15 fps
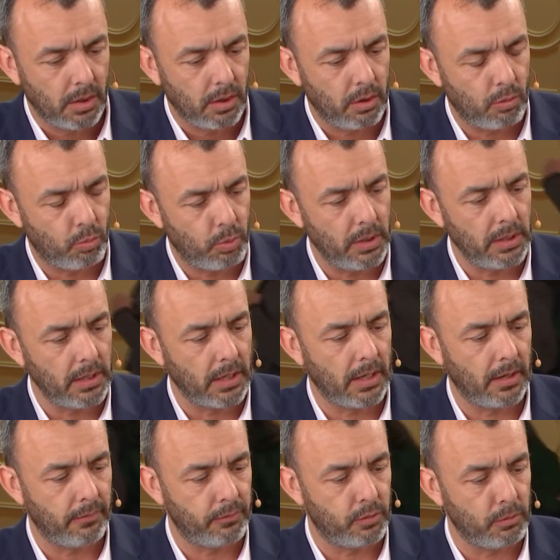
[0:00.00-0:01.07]
you really
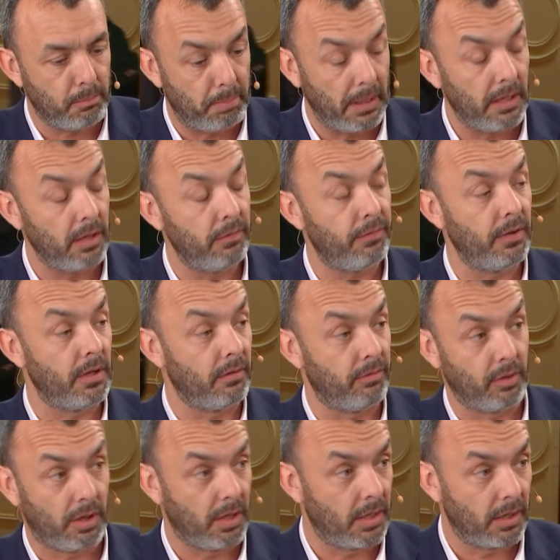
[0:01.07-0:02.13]
have to benefit of
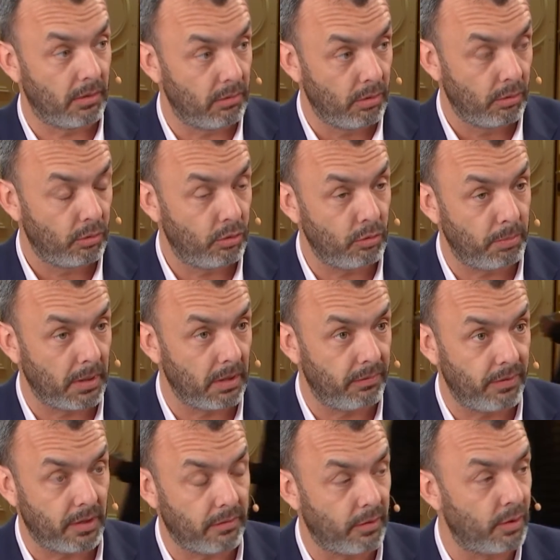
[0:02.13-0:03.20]
the cloud, to
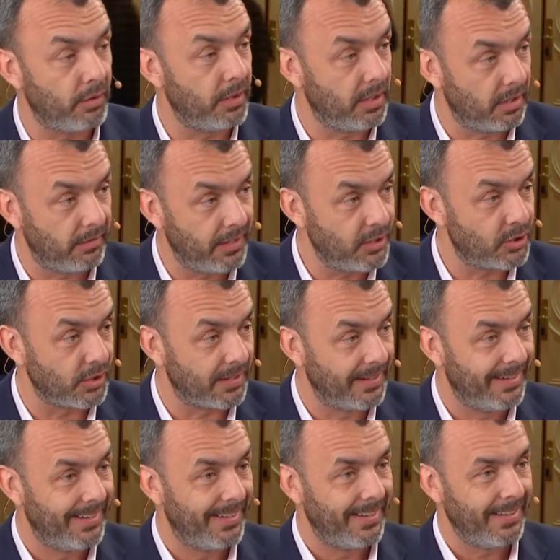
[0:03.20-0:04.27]
benefit of all the innovation.
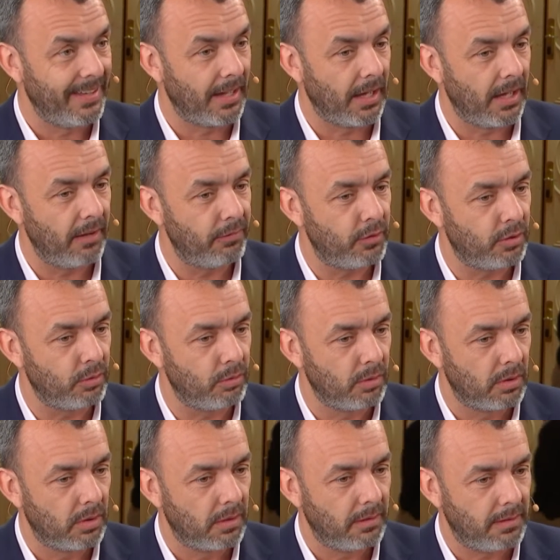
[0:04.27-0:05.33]
You have to
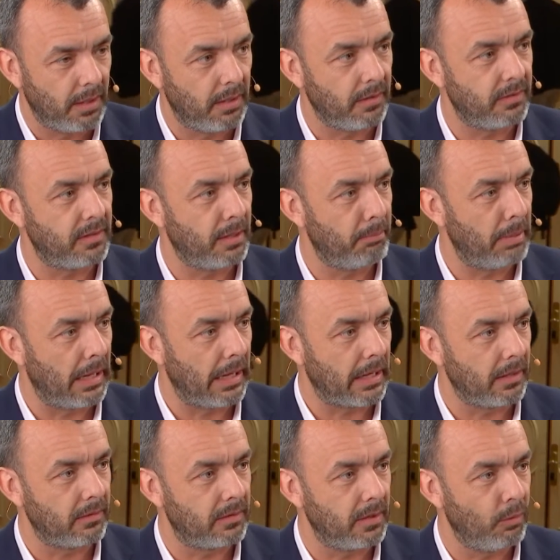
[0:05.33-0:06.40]
take a step
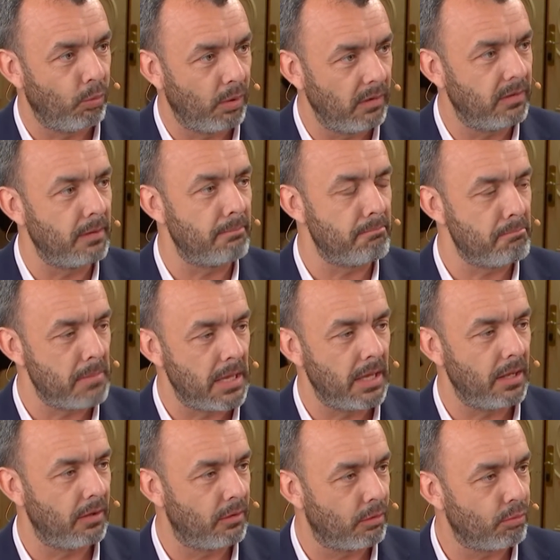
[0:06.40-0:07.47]
back and say, what does it
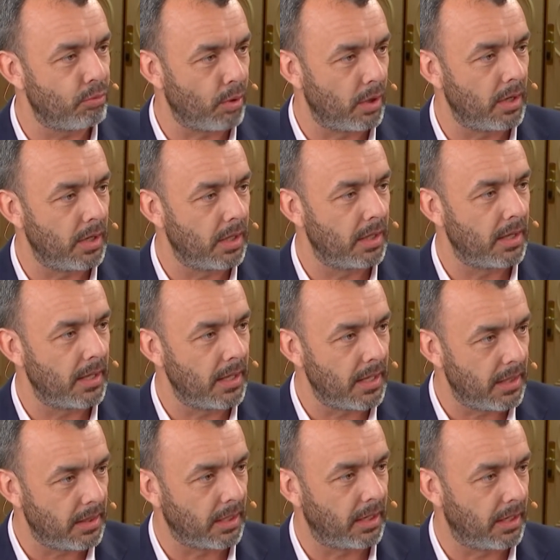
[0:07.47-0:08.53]
mean to run
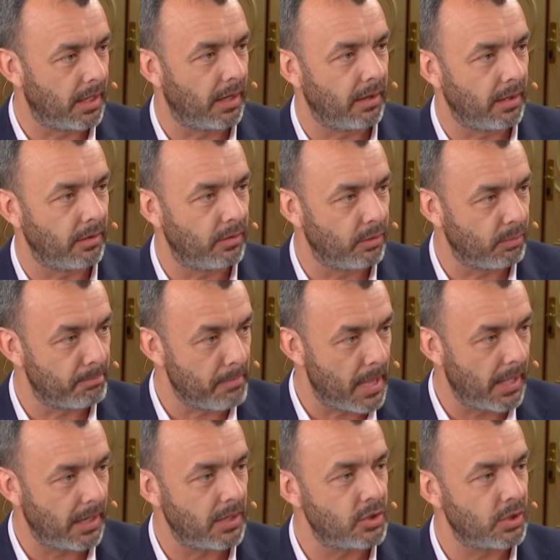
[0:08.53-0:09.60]
in the cloud and to
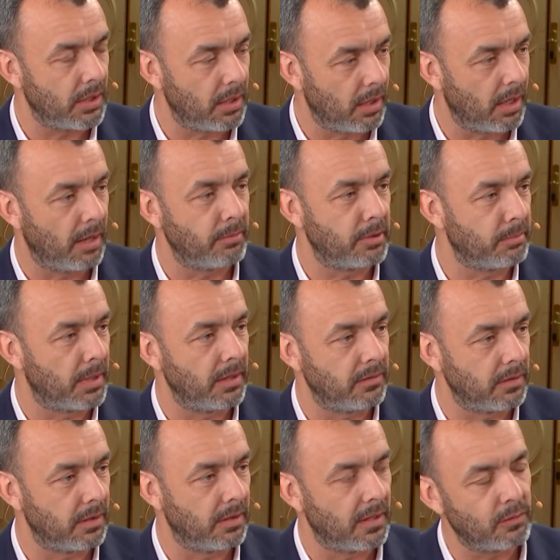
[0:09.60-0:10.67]
manage and
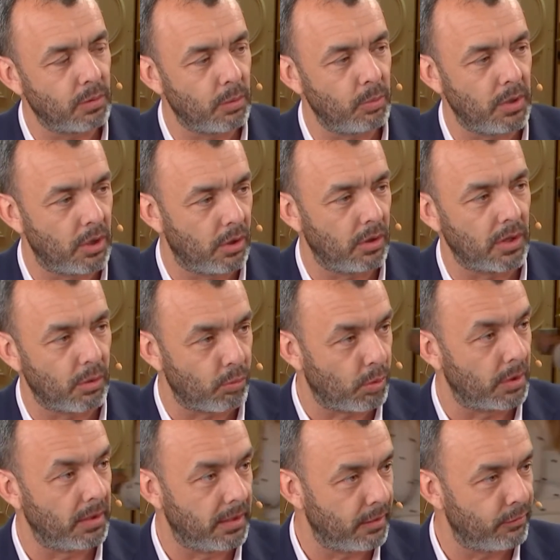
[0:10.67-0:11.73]
optimize it? And that's why we call it
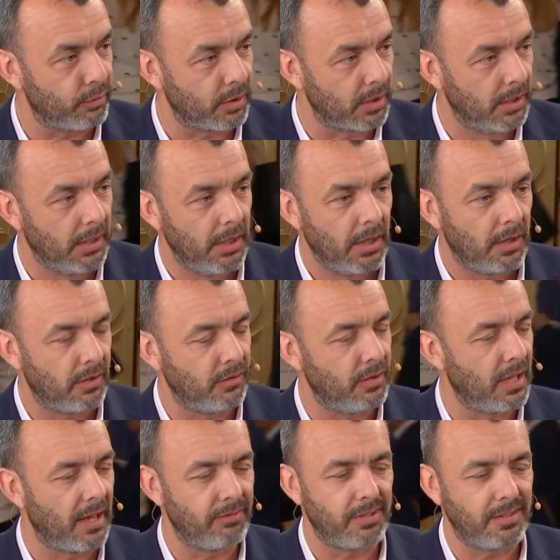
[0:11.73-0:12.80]
run different, because
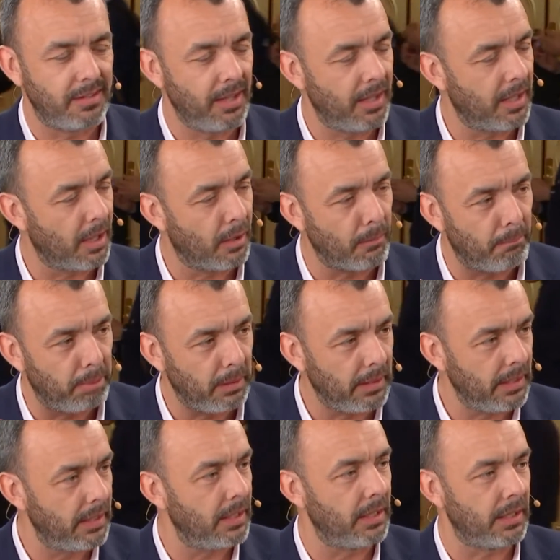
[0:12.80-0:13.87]
you have to take it
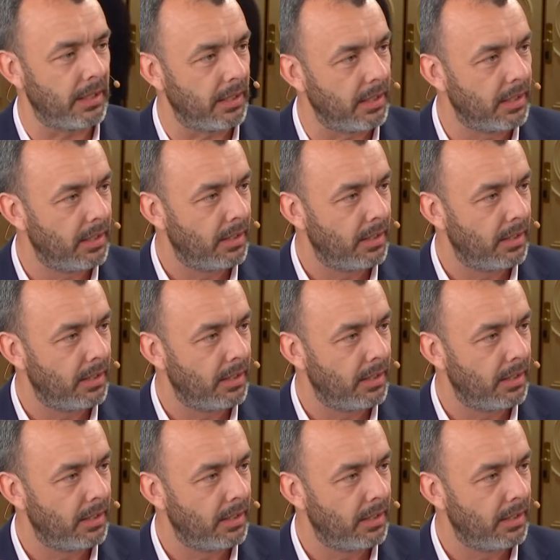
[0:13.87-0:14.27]
completely